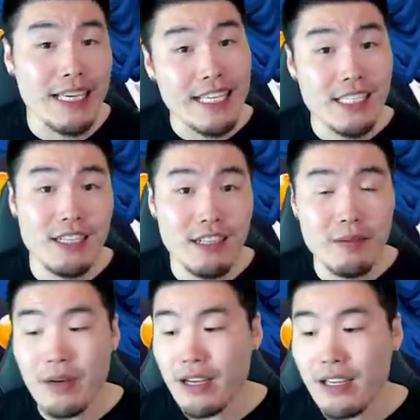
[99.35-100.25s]

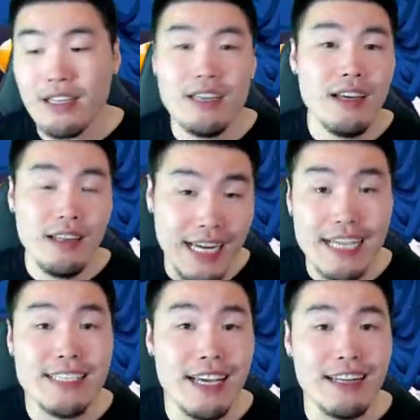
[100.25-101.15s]
Eastern, but like I
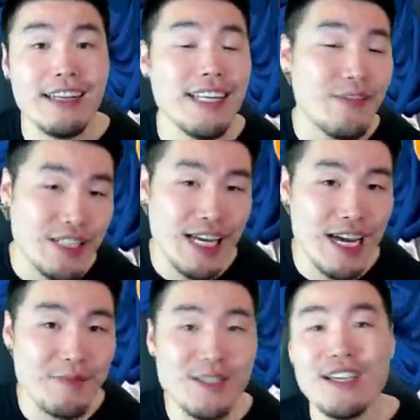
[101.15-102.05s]
said, different
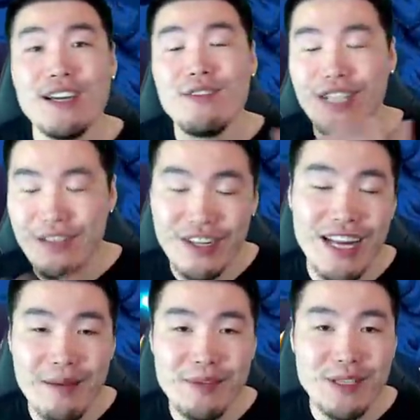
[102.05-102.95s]
times for different
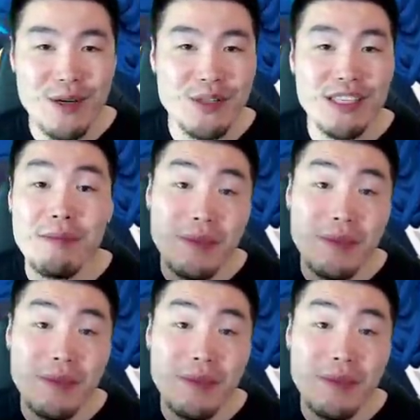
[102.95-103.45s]
time zones.